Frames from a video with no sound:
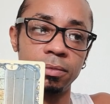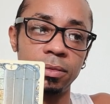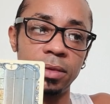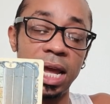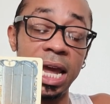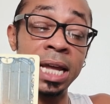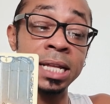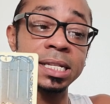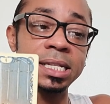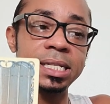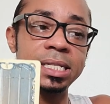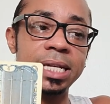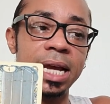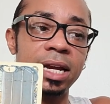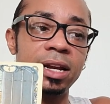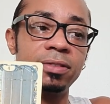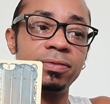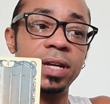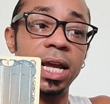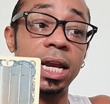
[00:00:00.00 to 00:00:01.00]

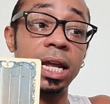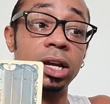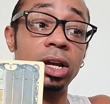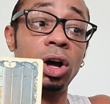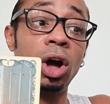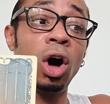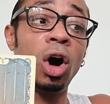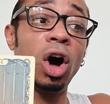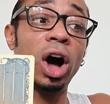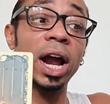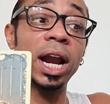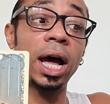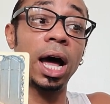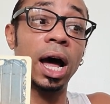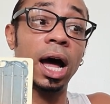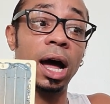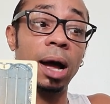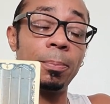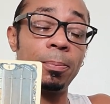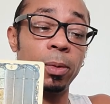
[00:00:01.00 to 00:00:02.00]
Instead of getting caught
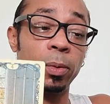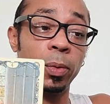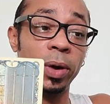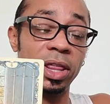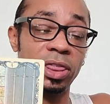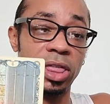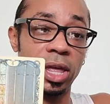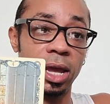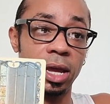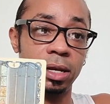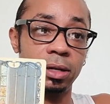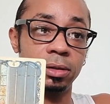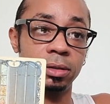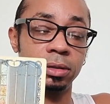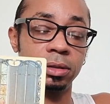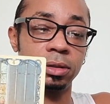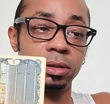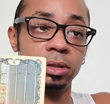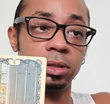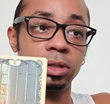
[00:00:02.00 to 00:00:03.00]
up with it,
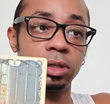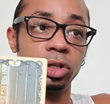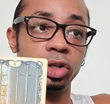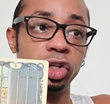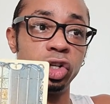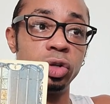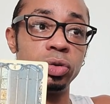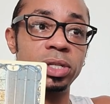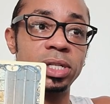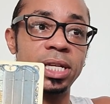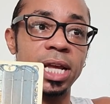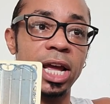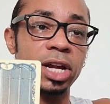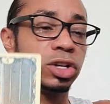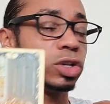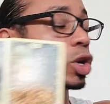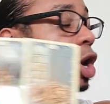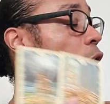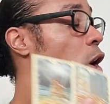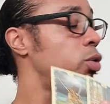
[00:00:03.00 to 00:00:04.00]
you said,
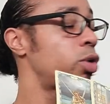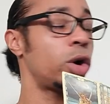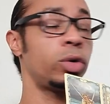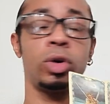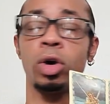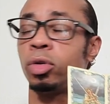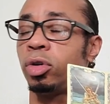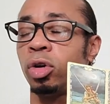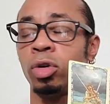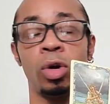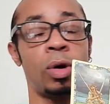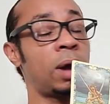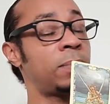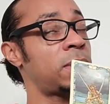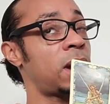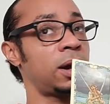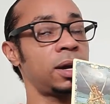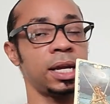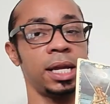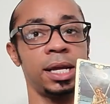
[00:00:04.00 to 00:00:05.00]
no, no, no, no, no, I'm
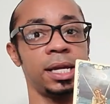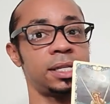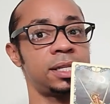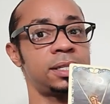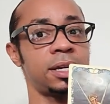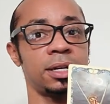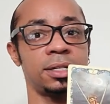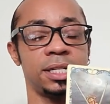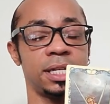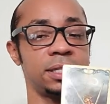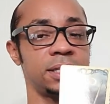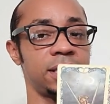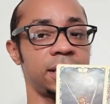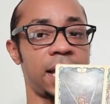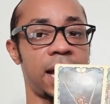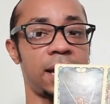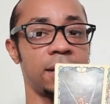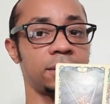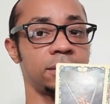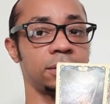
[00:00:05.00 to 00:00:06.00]
not going to get sucked into
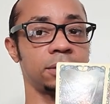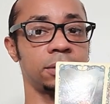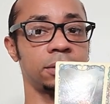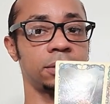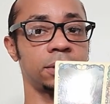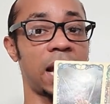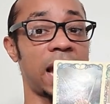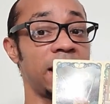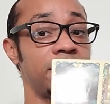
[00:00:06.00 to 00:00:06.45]
that. I